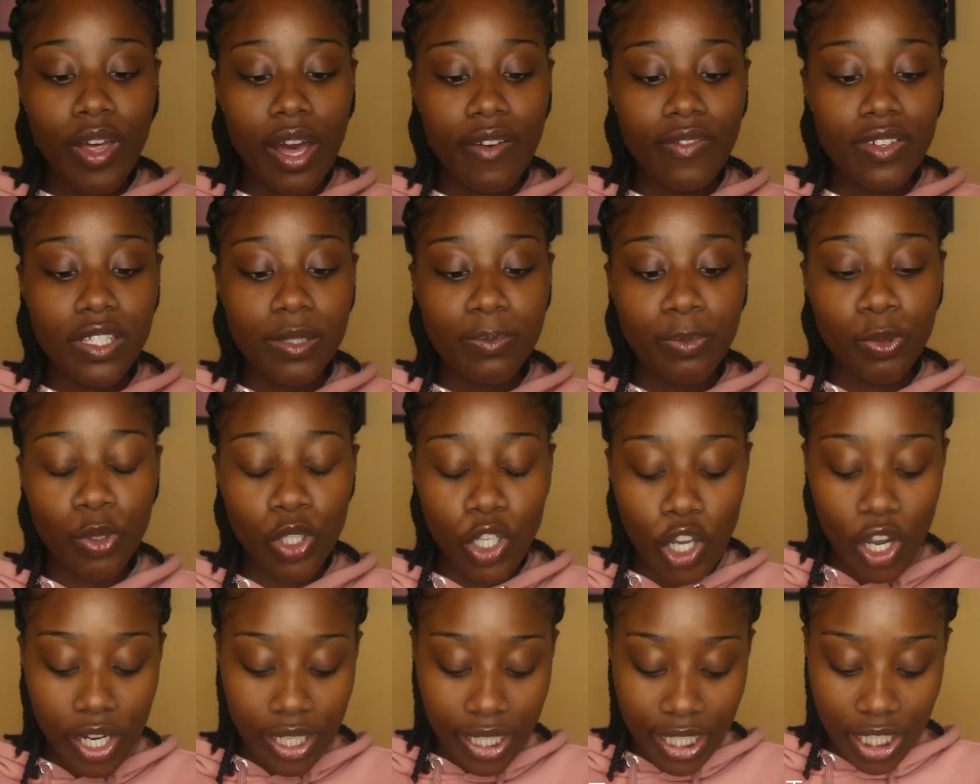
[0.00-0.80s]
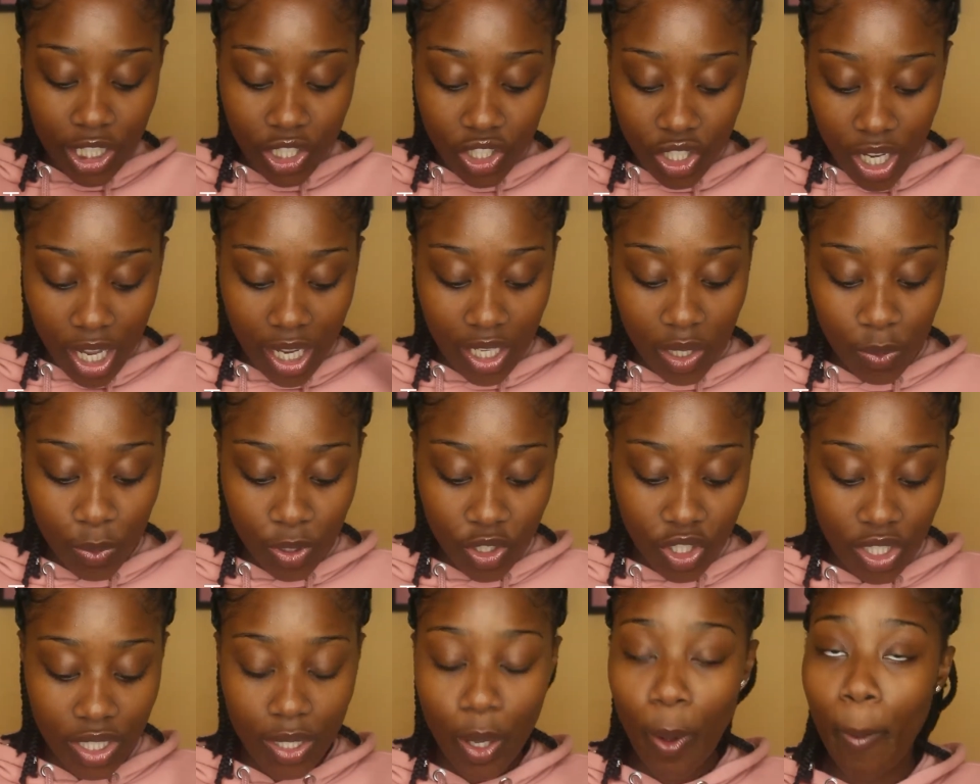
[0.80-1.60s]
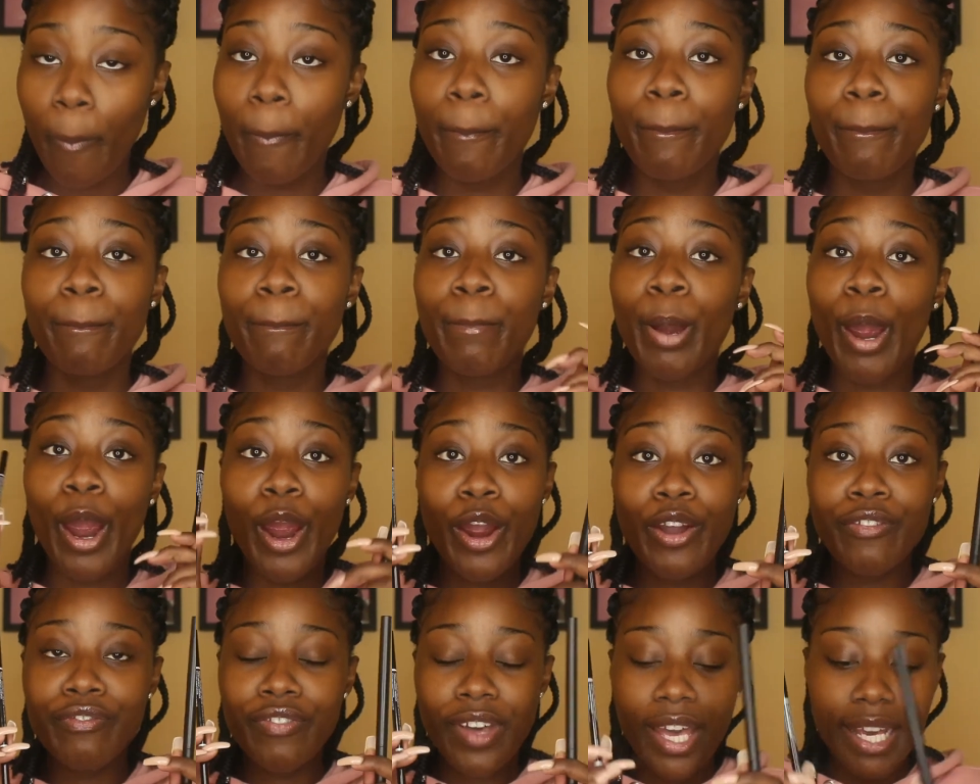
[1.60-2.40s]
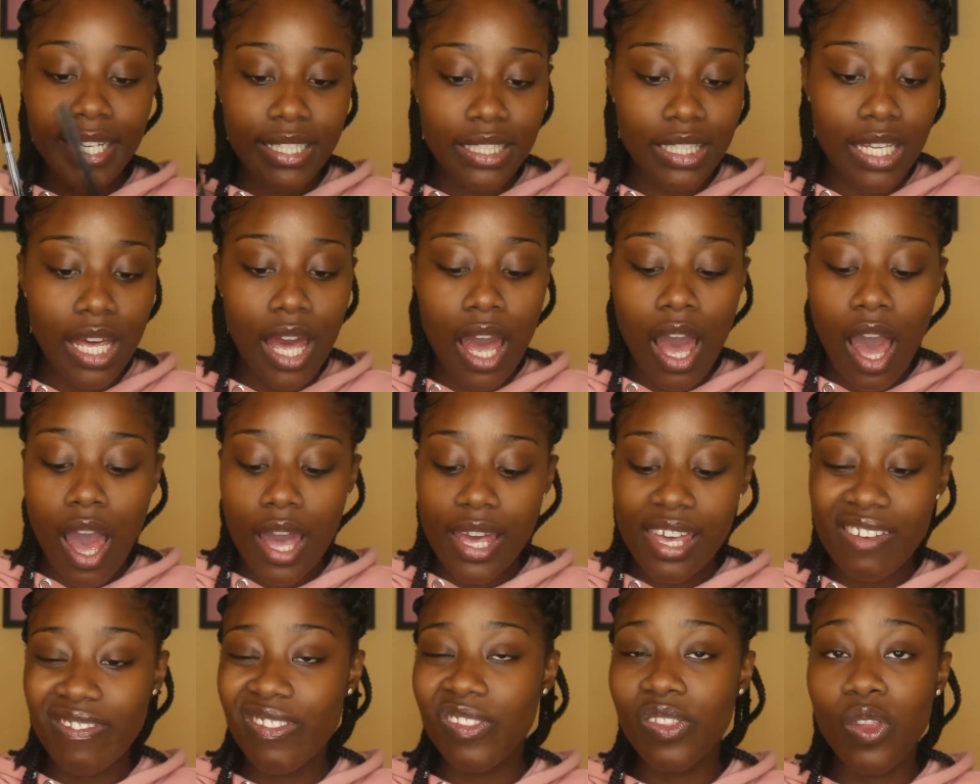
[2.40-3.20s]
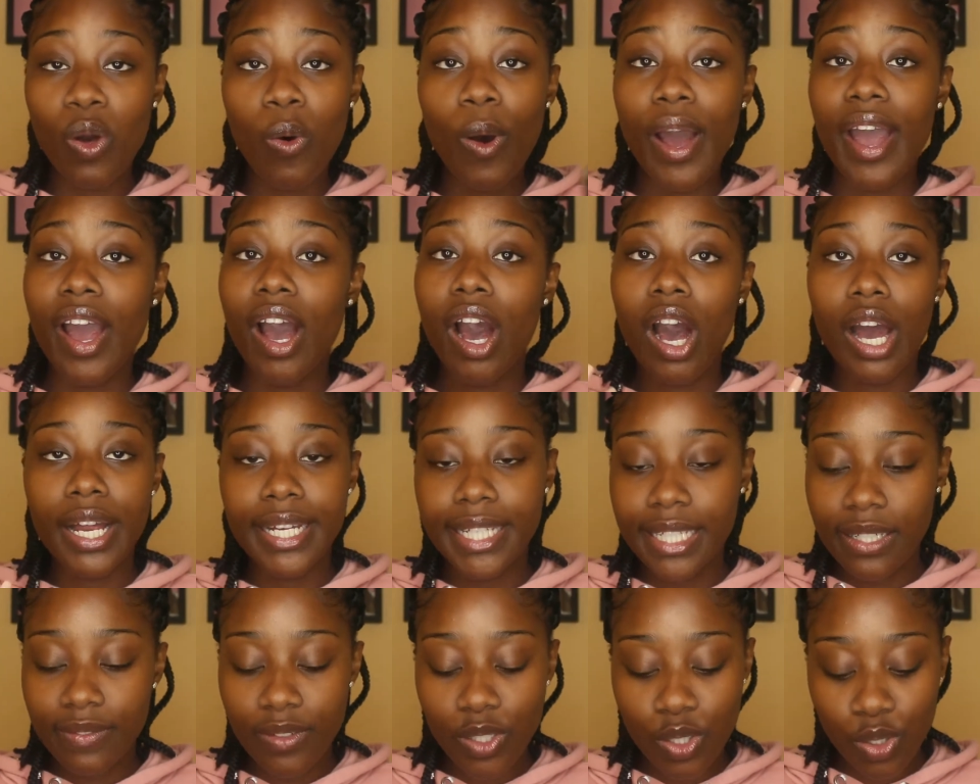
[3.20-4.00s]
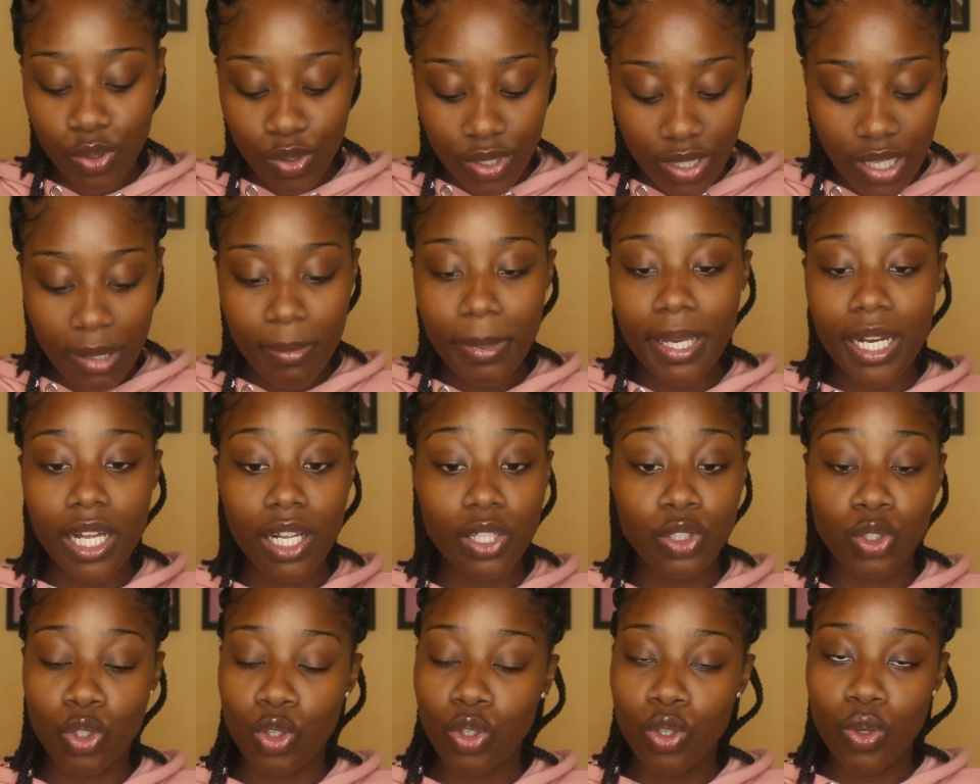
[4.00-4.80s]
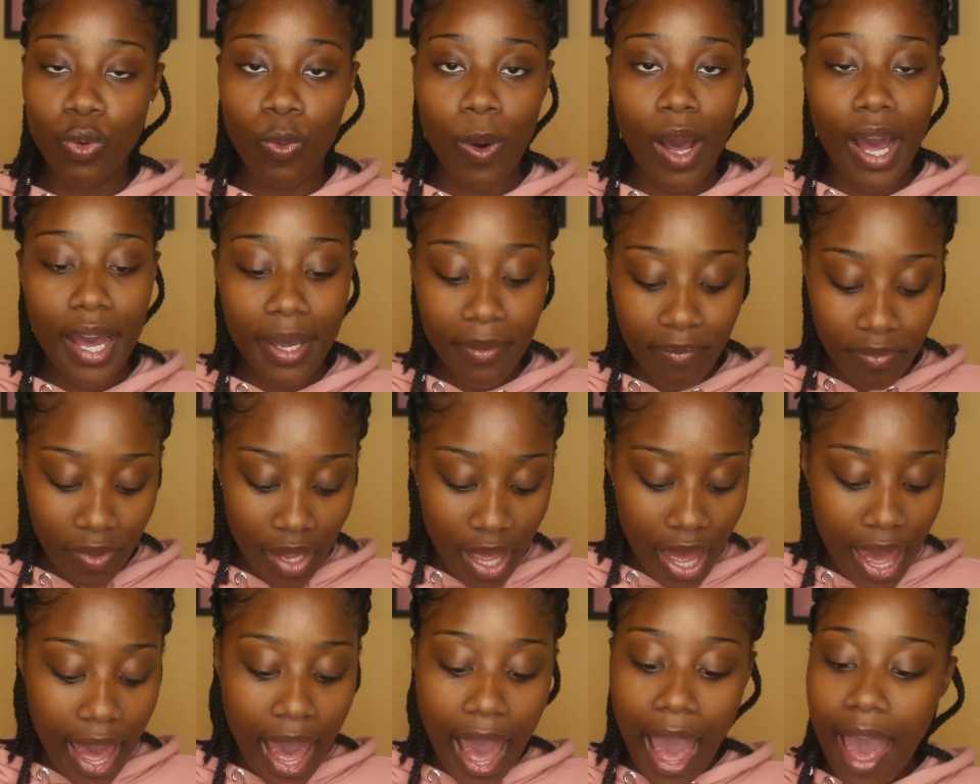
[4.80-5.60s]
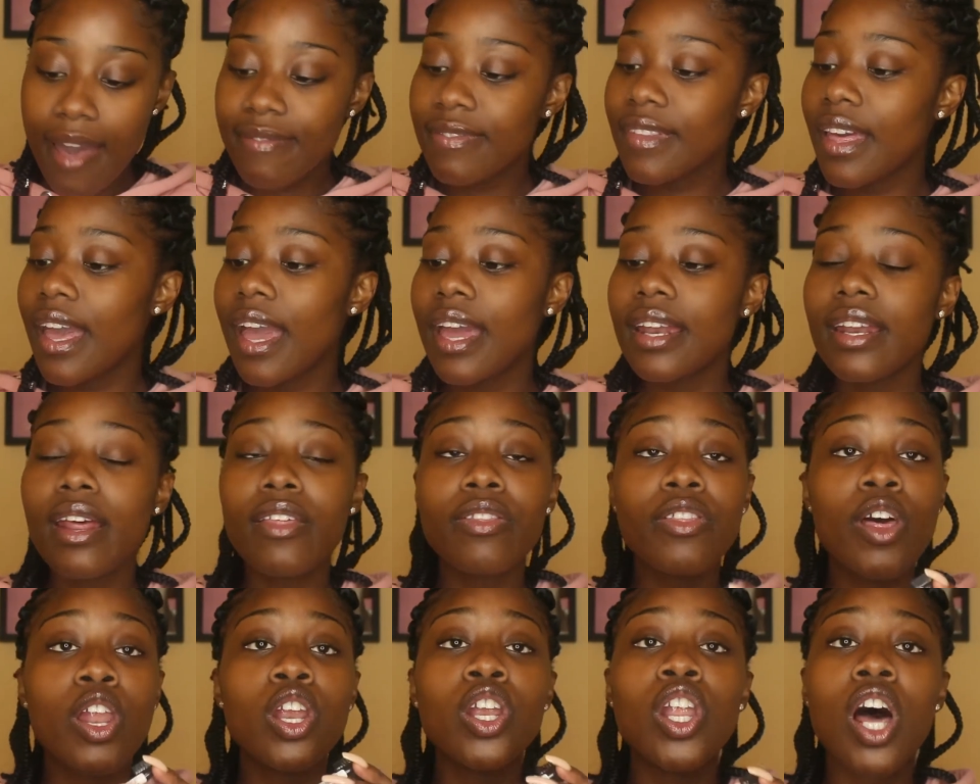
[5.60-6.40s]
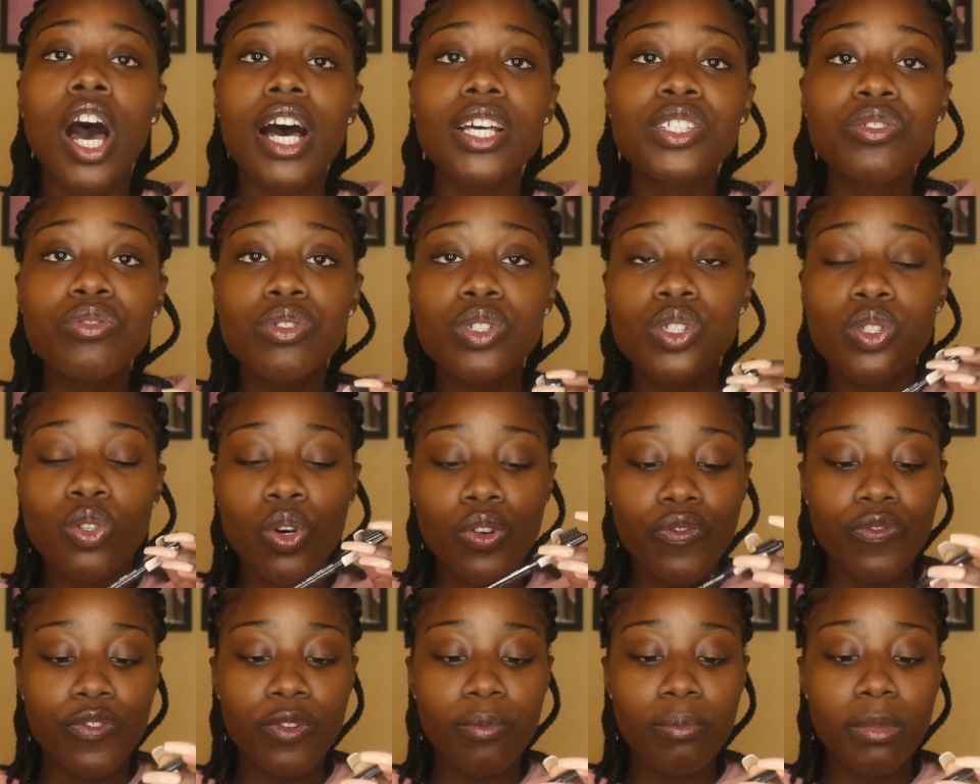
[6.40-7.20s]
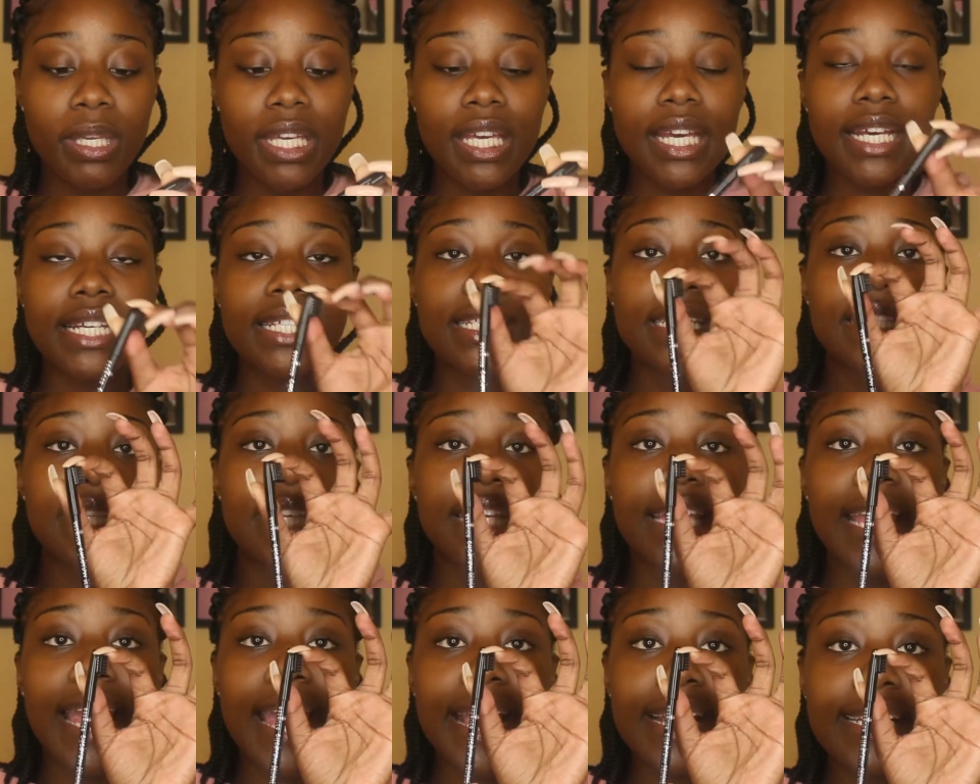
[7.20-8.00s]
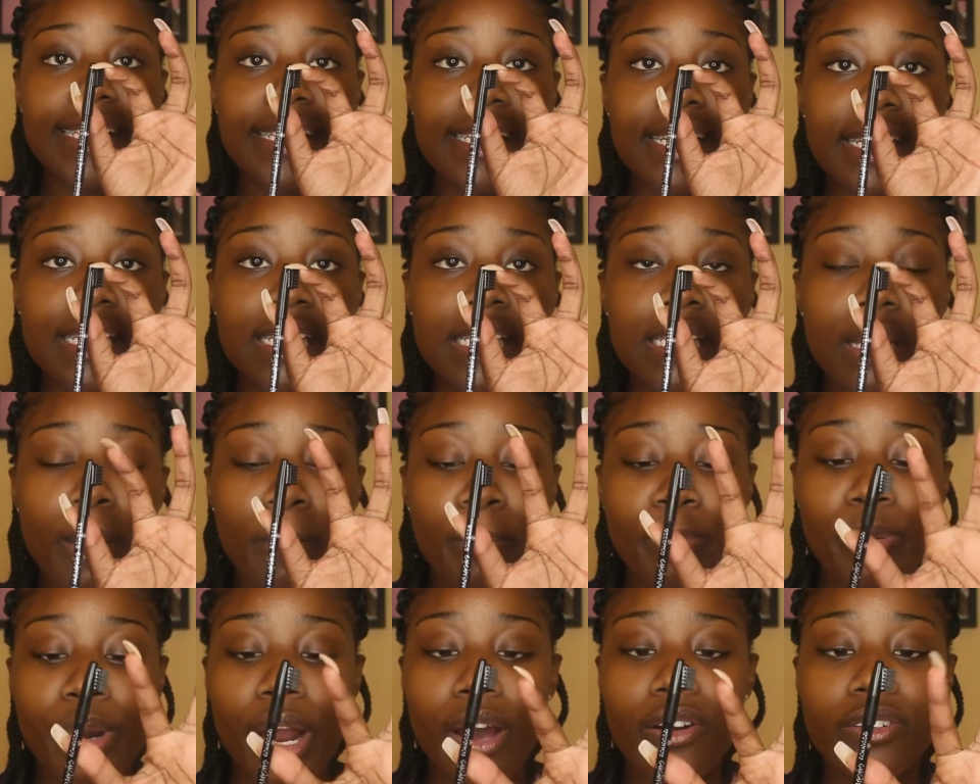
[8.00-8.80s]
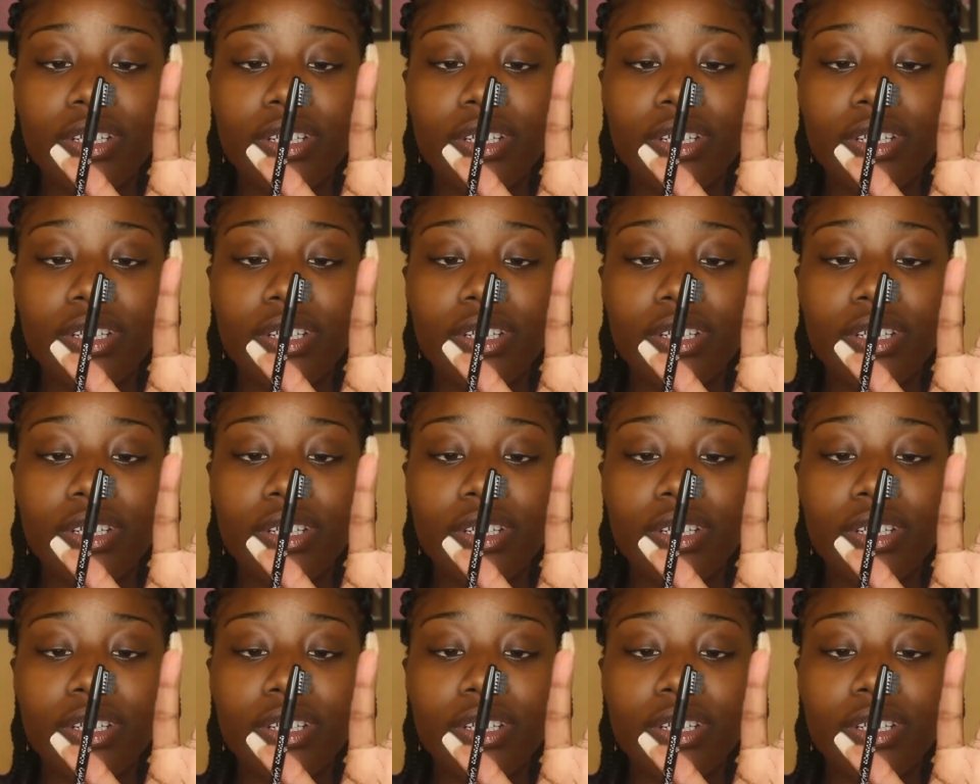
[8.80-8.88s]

have a spoolie on each end, which is perfect, even though I hardly ever use them, and I'll show you why. And then the last resort for me is the Essence Brow